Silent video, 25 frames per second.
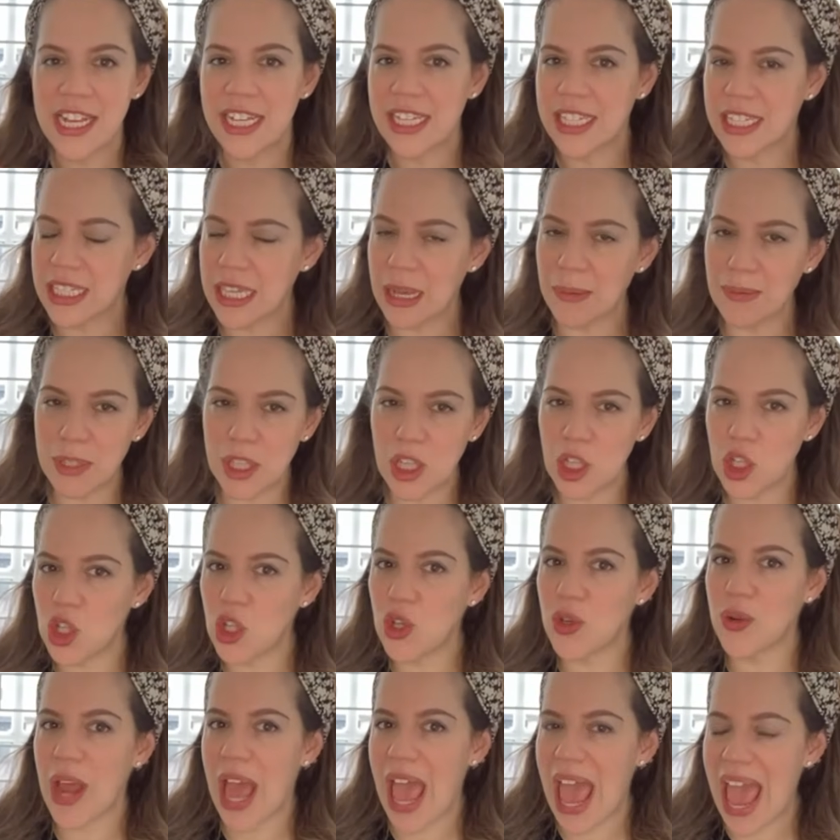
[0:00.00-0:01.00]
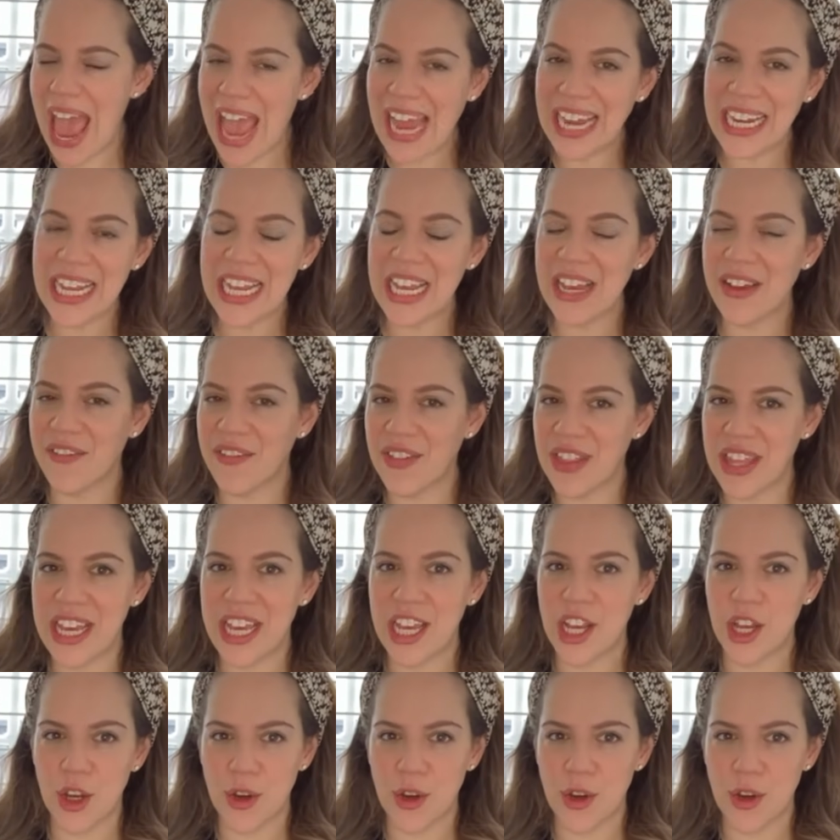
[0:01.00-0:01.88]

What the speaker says: substitute any of the